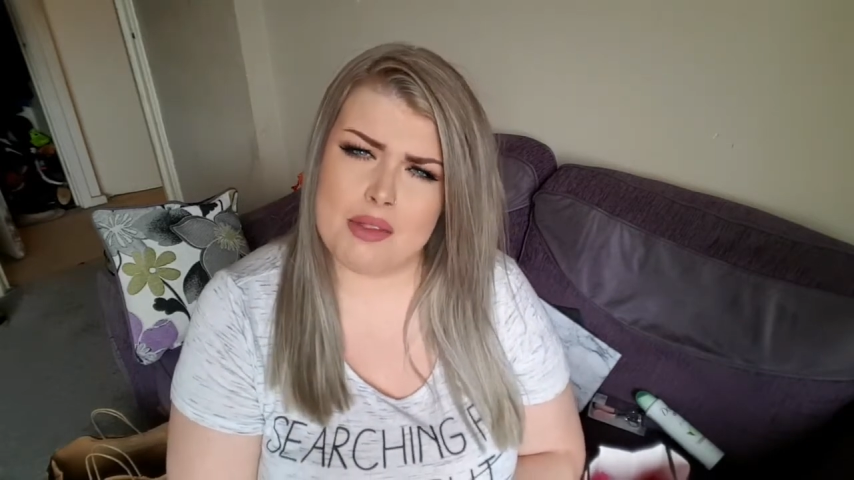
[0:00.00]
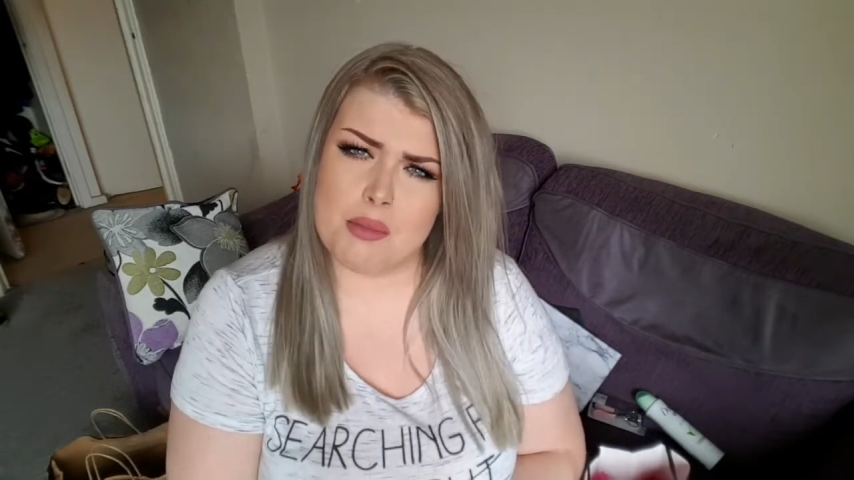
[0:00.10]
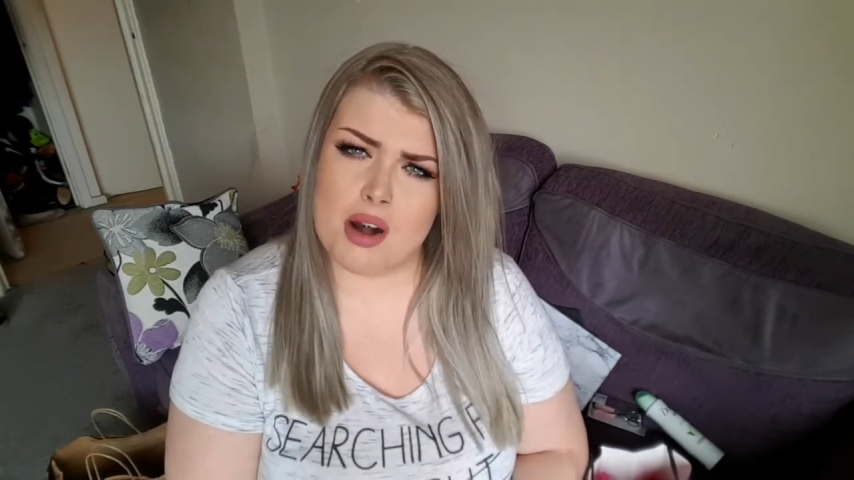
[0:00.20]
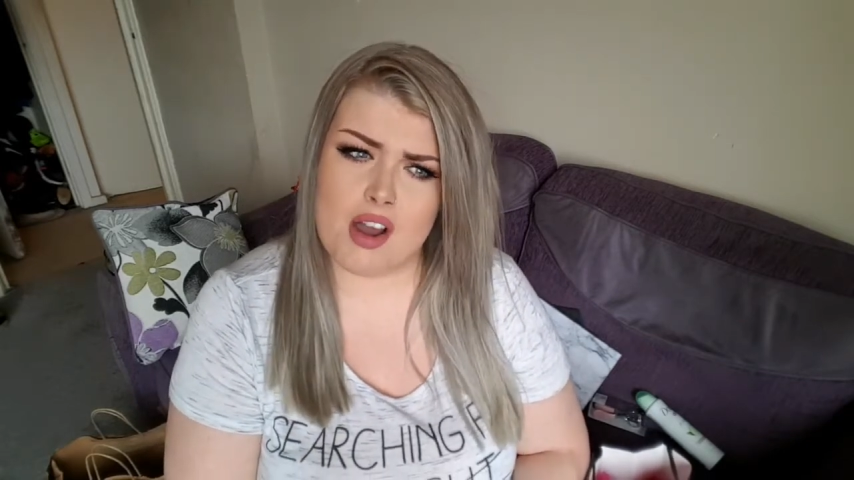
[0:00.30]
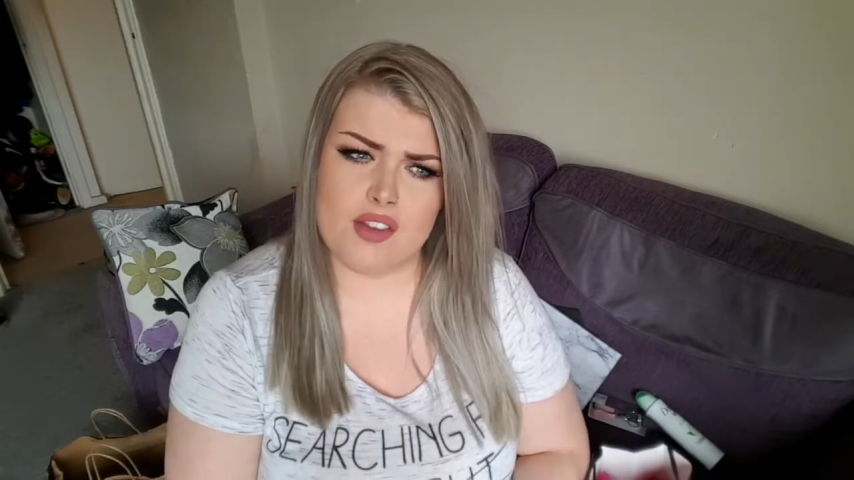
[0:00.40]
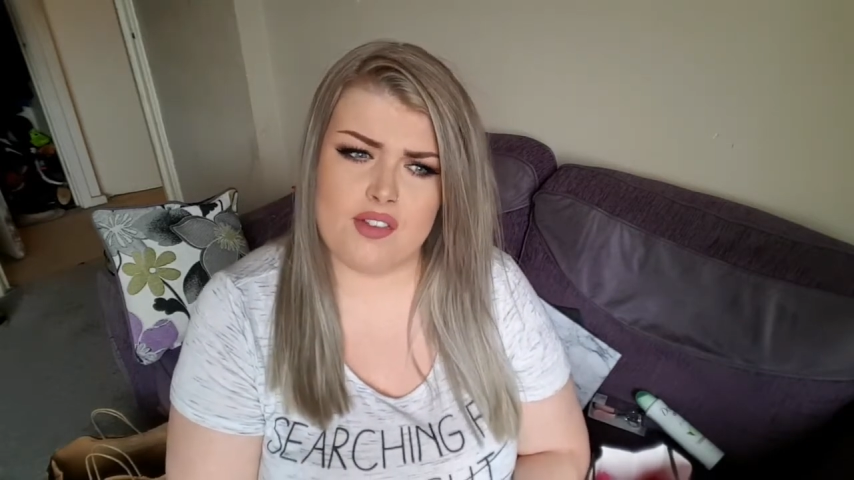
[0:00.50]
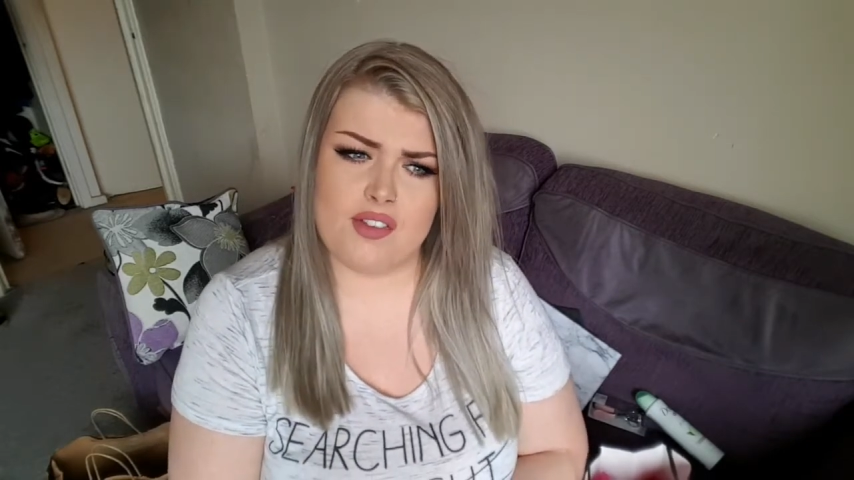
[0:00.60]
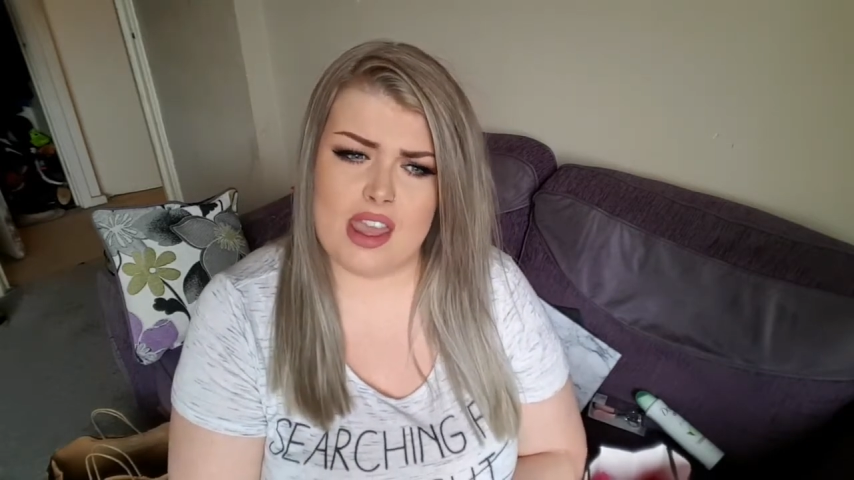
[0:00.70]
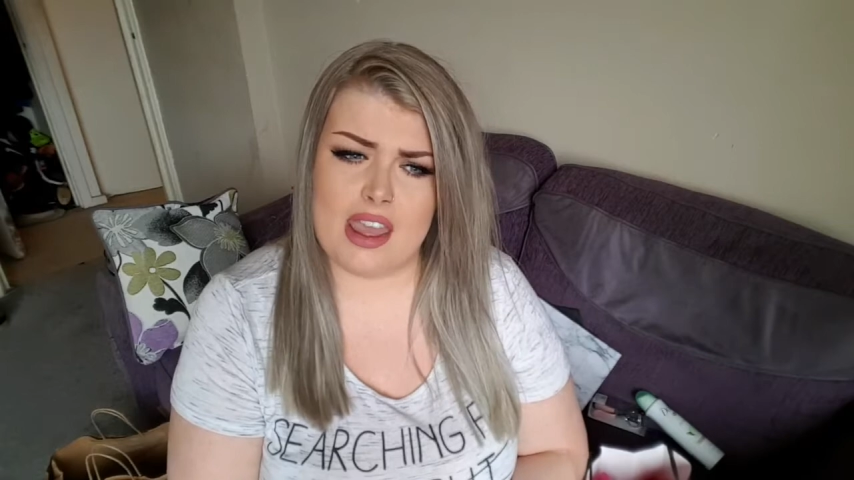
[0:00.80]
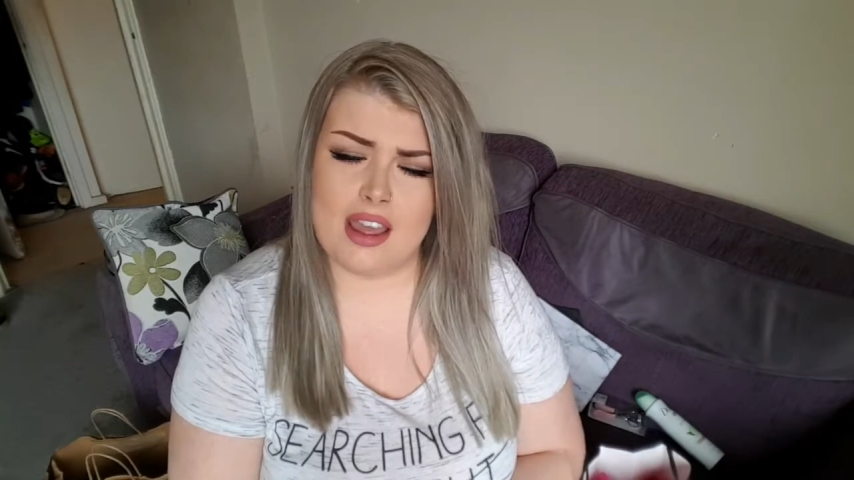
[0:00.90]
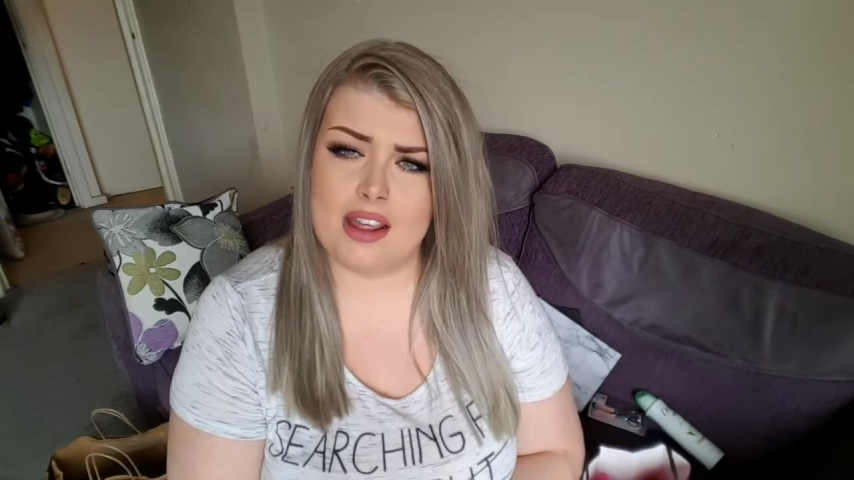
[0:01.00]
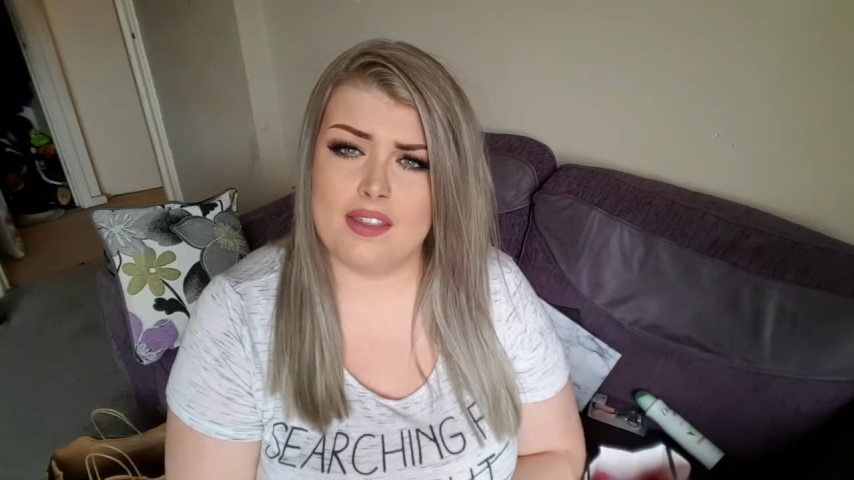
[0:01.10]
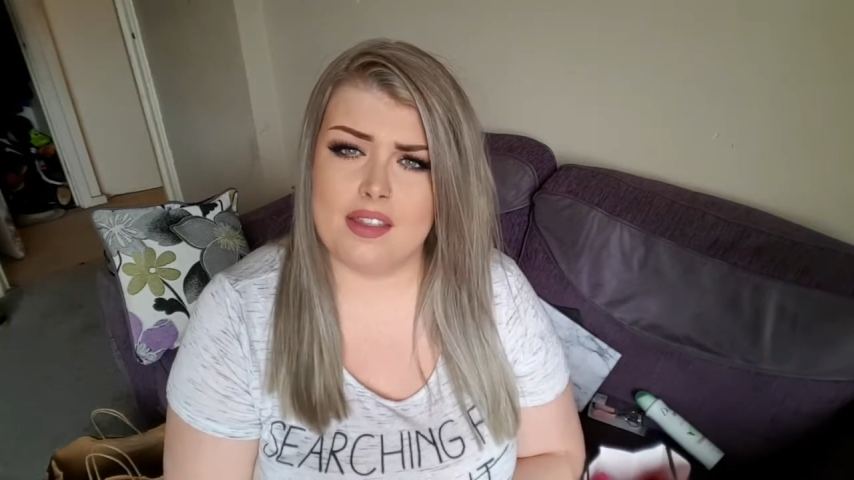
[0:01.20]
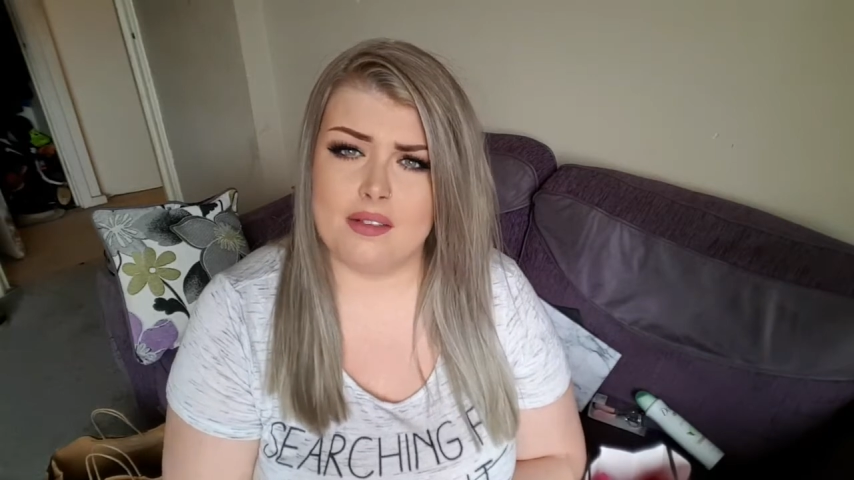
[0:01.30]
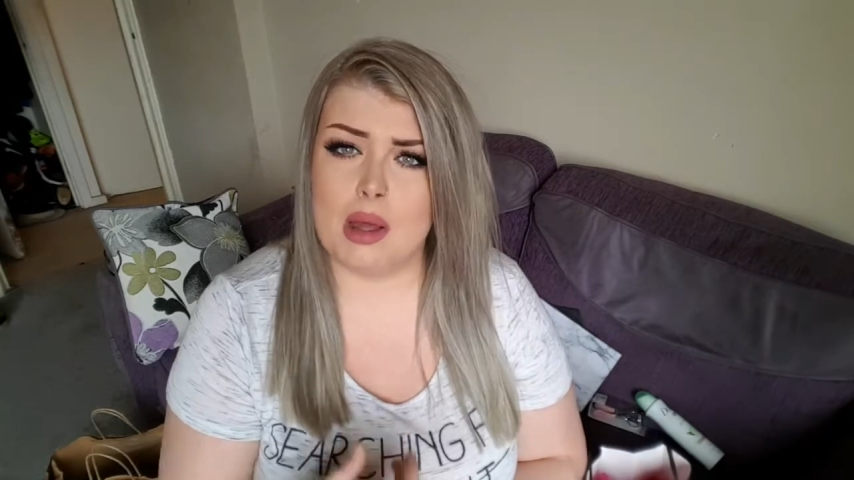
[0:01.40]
the bras fit and